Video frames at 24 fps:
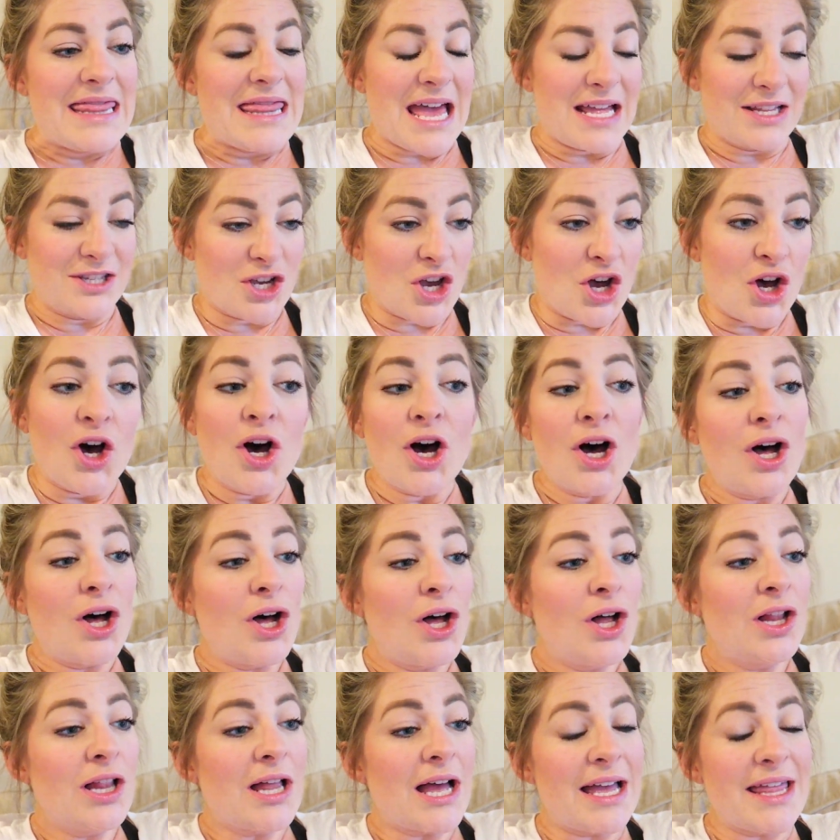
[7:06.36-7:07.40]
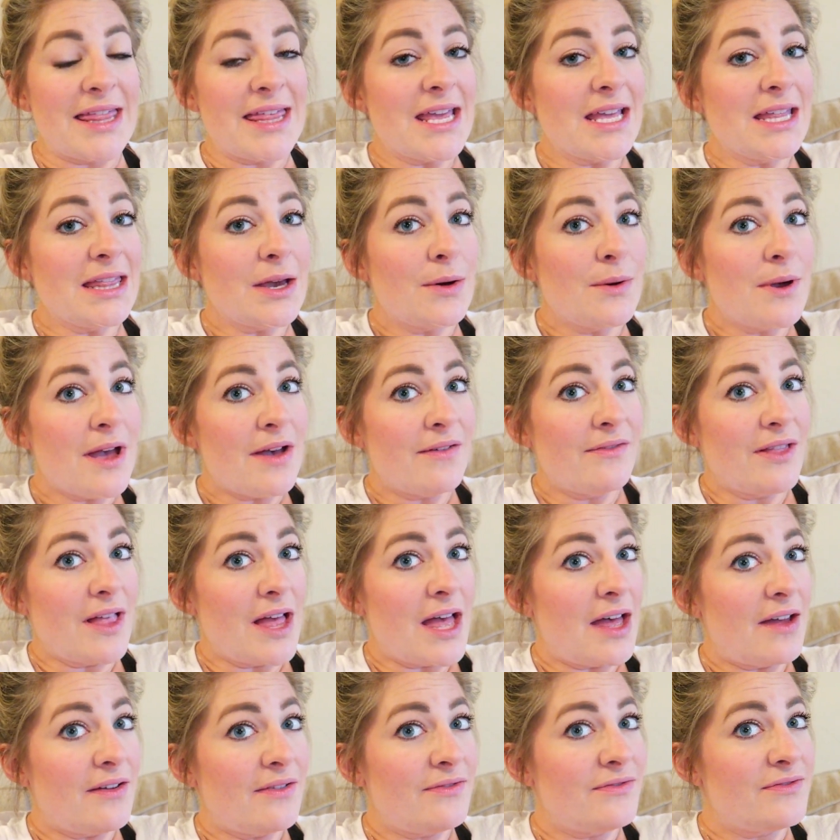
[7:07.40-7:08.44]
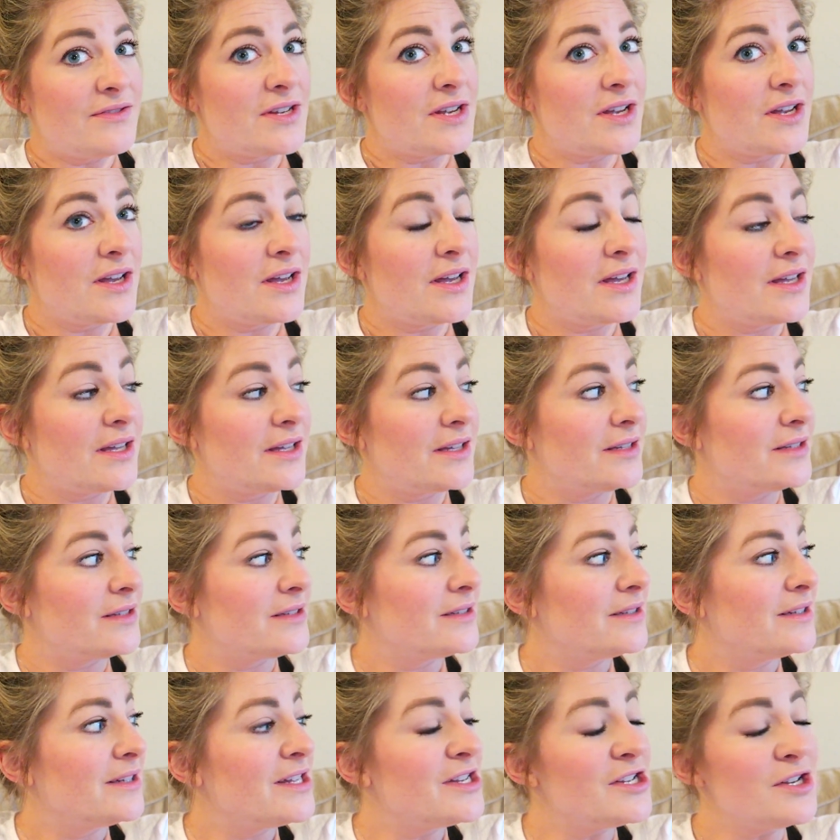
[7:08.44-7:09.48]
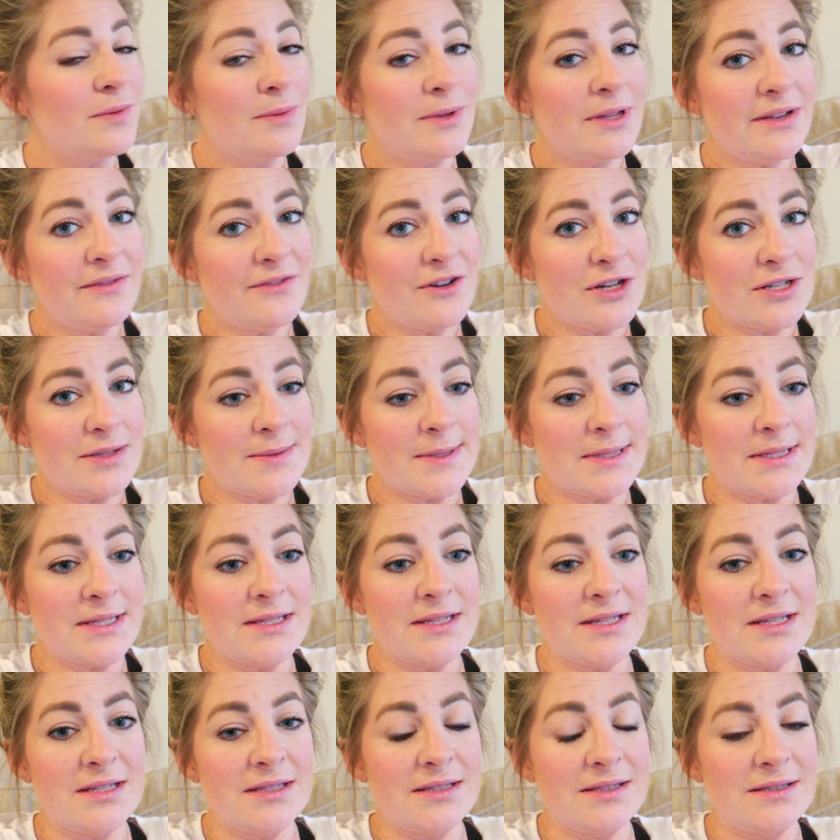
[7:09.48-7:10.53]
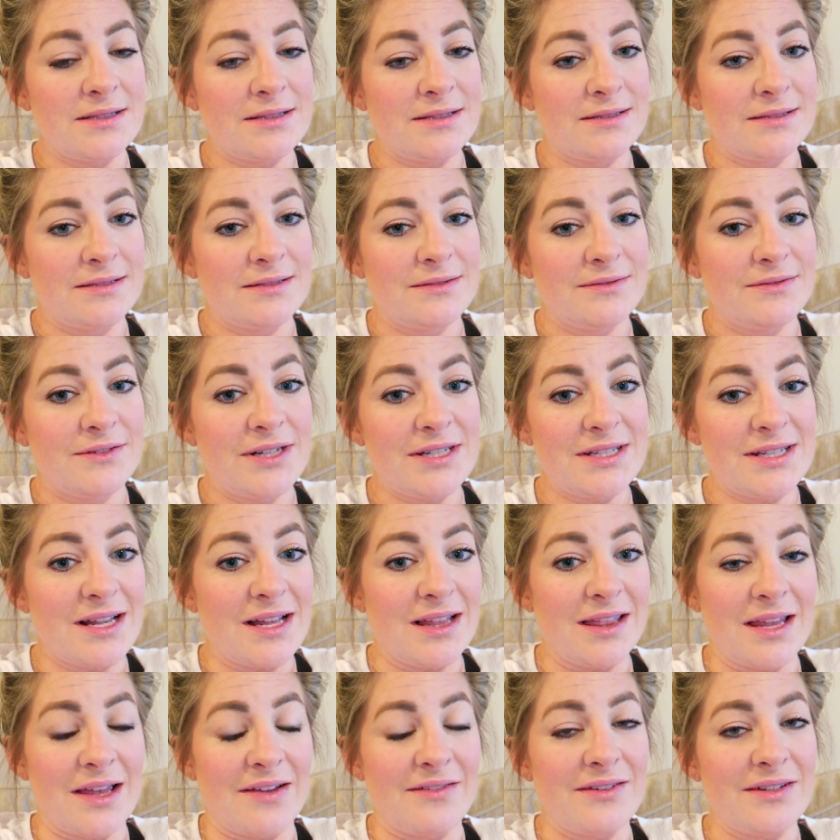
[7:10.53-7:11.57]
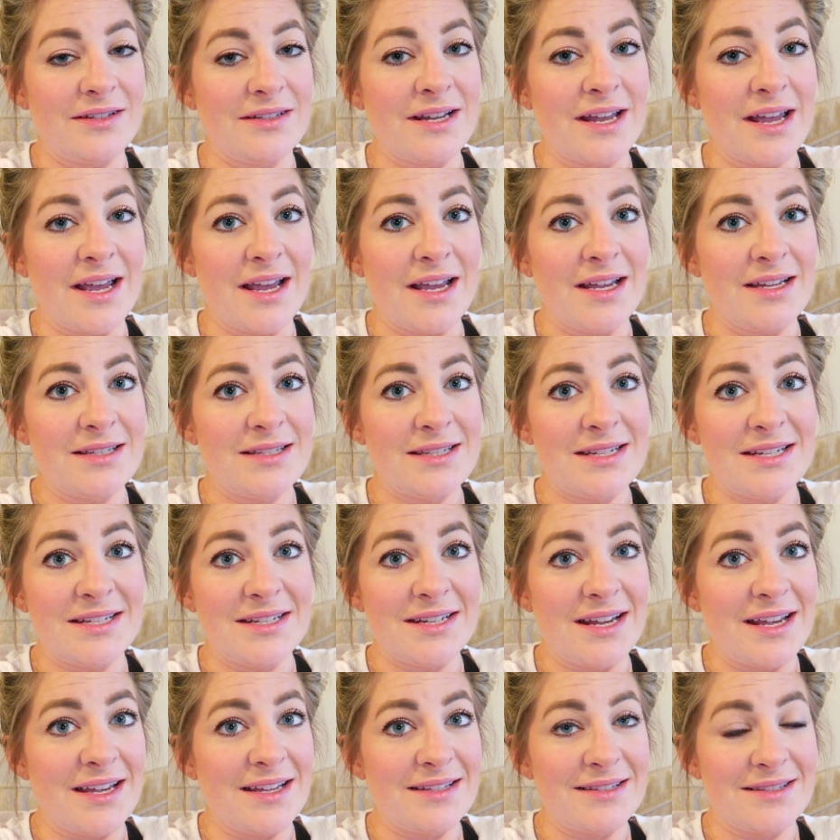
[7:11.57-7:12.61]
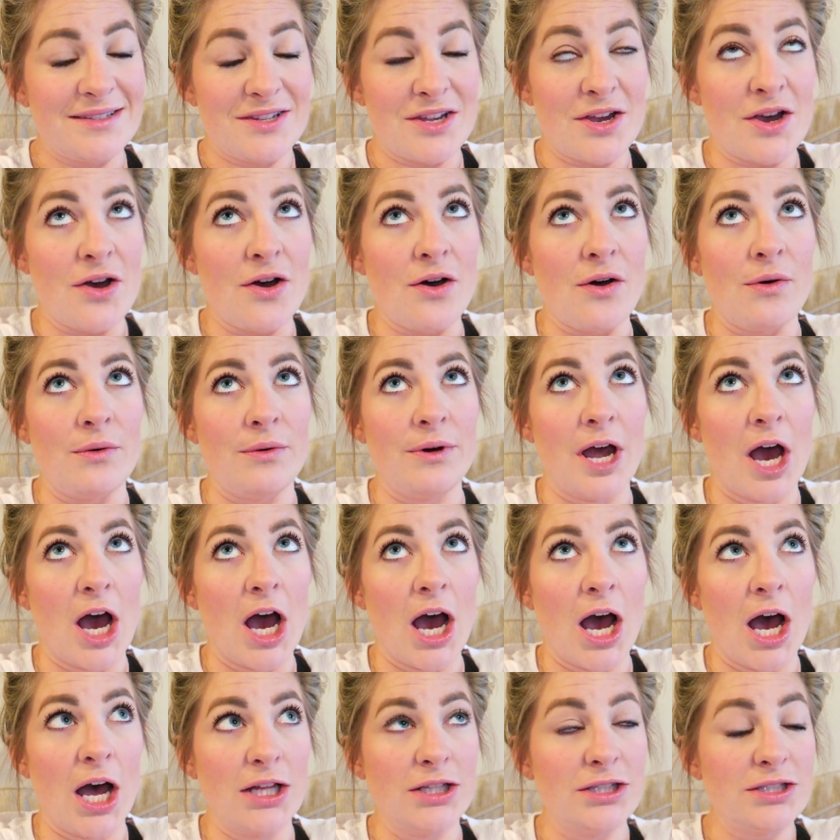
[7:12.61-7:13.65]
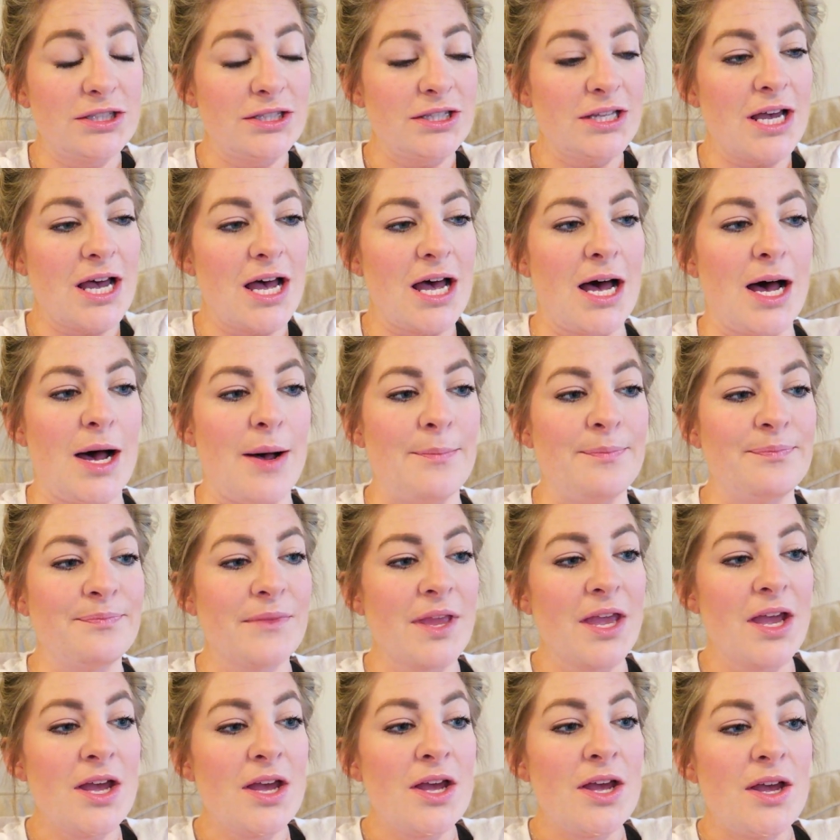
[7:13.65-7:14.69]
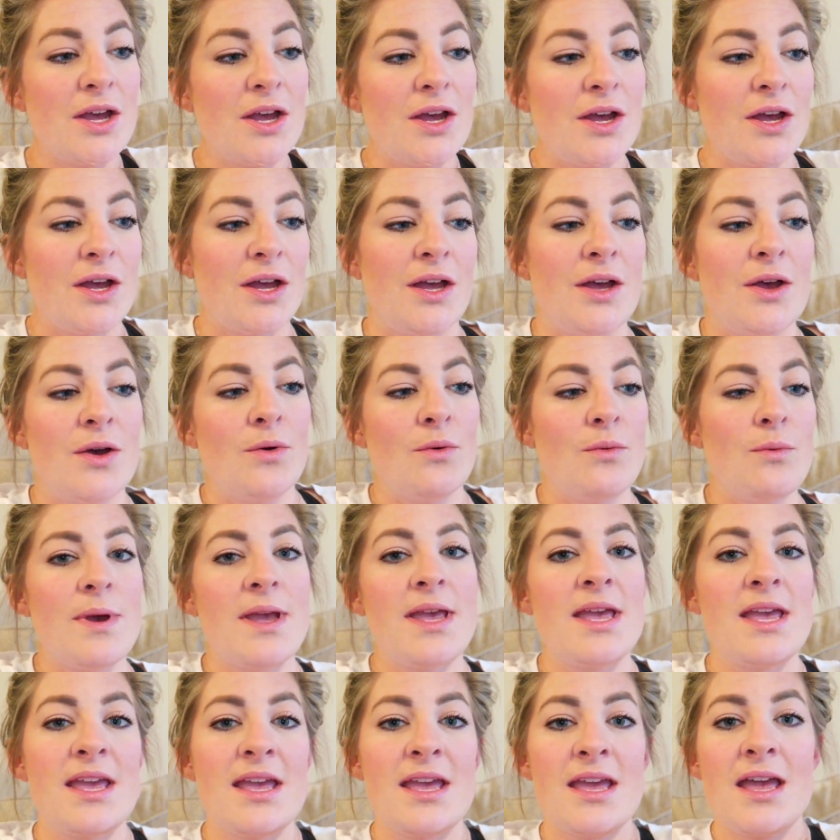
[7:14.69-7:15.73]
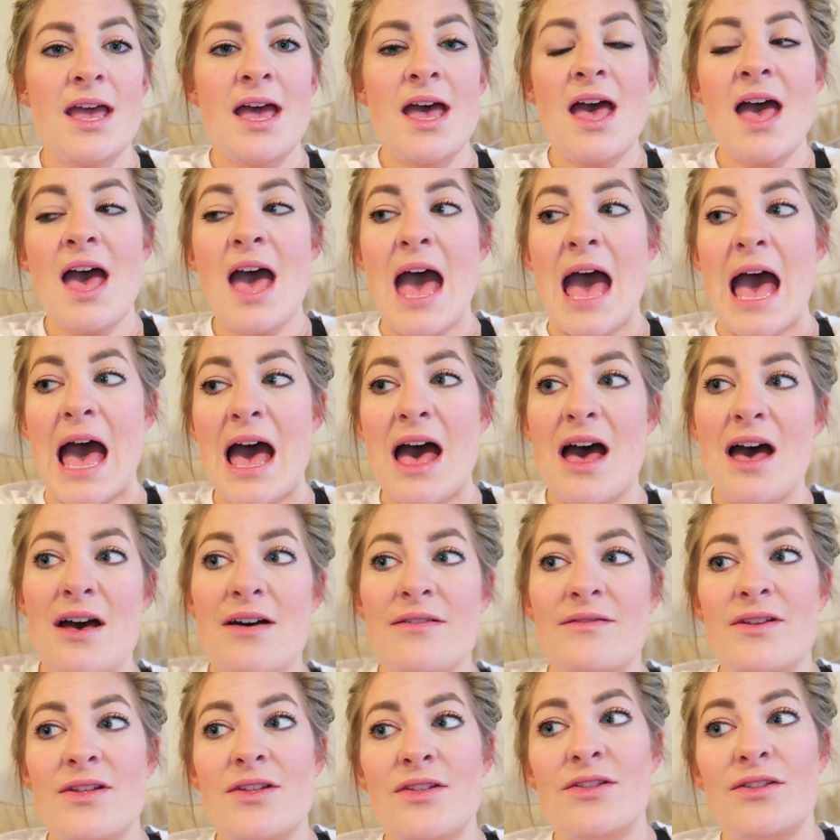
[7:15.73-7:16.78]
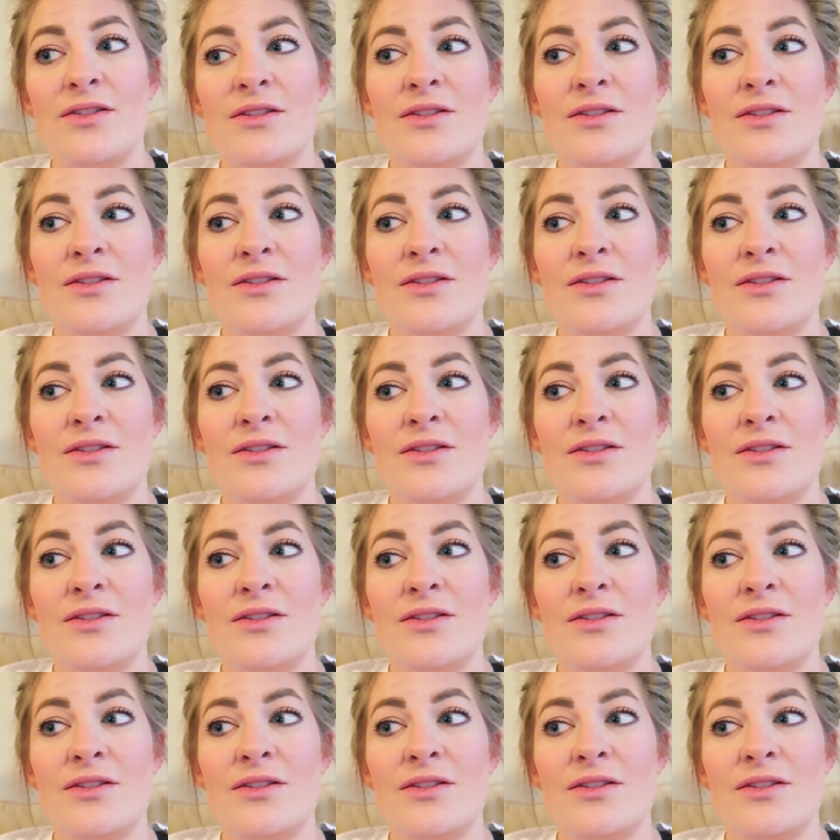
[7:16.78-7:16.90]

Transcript: that's all I think that we have left. Can you believe Christmas is in, what is it, 11 days, 10 days? So nuts. Um, we have